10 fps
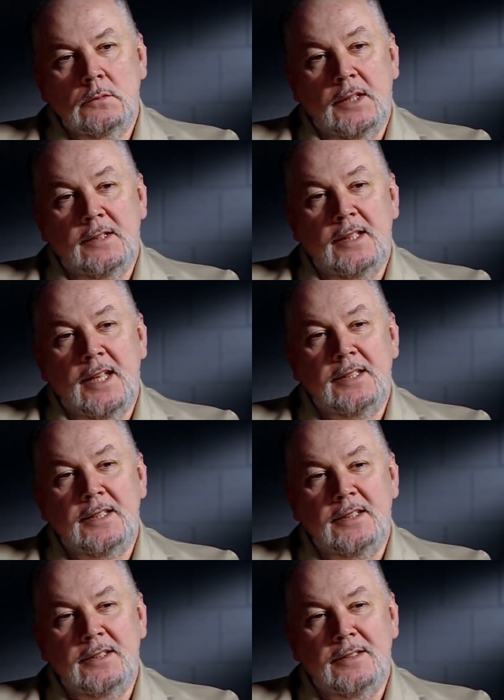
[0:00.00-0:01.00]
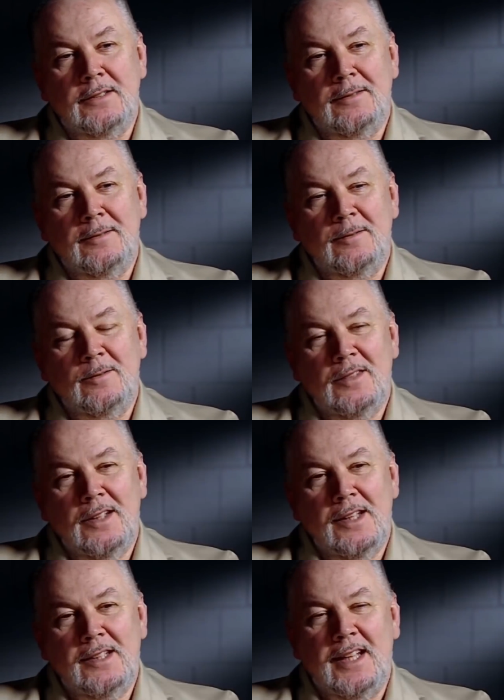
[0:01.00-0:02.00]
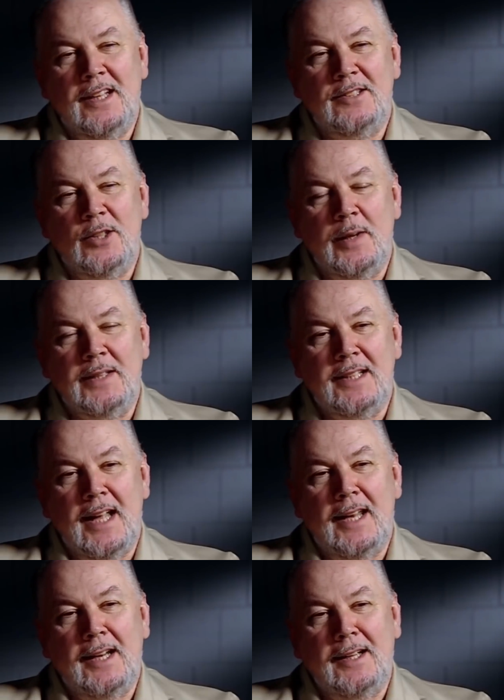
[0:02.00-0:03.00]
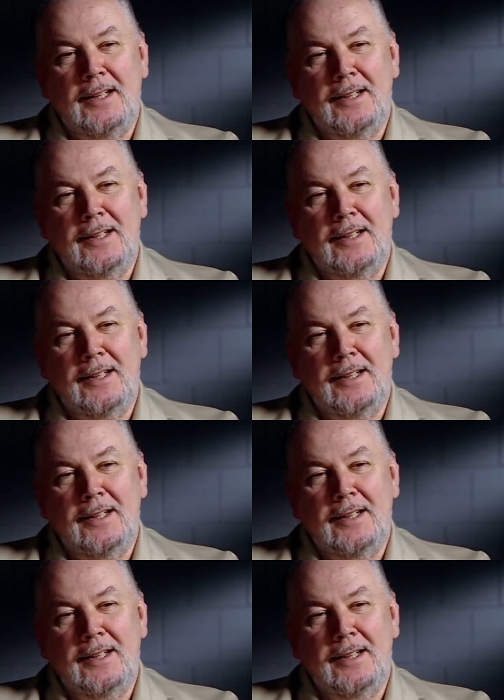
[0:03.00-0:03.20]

Assassin? Sounds so exotic.